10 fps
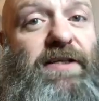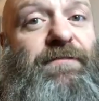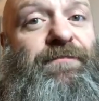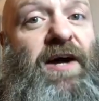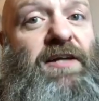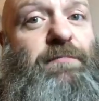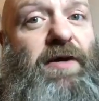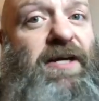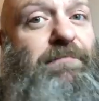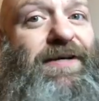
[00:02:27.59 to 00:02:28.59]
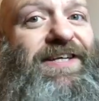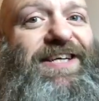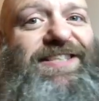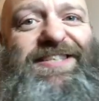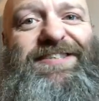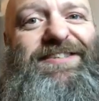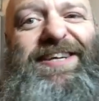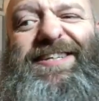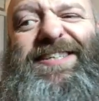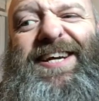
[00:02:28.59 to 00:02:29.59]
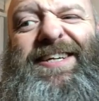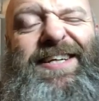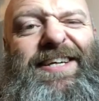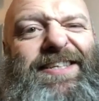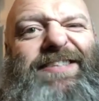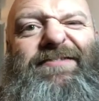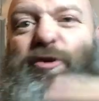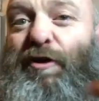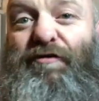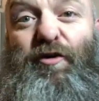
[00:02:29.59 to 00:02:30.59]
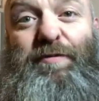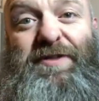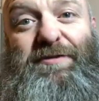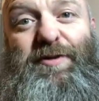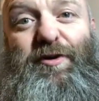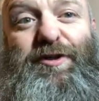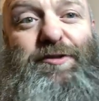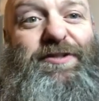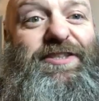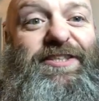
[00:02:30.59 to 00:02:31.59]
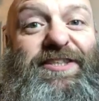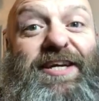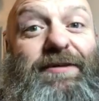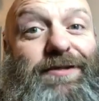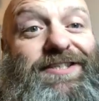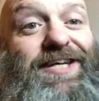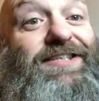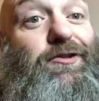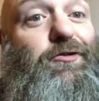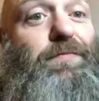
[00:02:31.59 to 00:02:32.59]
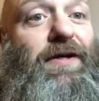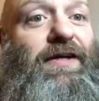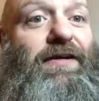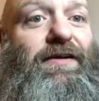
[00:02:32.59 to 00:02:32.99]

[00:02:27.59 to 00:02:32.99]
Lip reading: It's a fast bike, but it just, like I said, it didn't do it for me, to be honest, which is a shame, because it is a good bike.